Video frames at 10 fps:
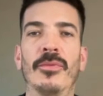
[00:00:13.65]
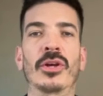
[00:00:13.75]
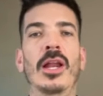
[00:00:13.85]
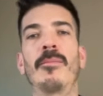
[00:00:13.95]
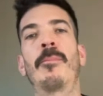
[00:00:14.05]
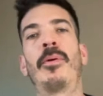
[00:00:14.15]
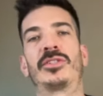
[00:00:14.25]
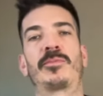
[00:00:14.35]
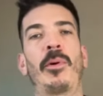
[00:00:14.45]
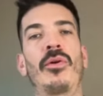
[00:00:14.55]
they're going to be
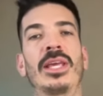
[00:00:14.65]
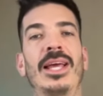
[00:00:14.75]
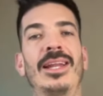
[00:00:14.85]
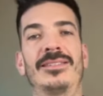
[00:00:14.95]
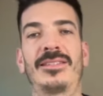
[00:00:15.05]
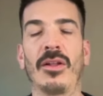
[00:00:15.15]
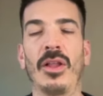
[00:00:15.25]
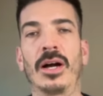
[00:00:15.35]
postponing it until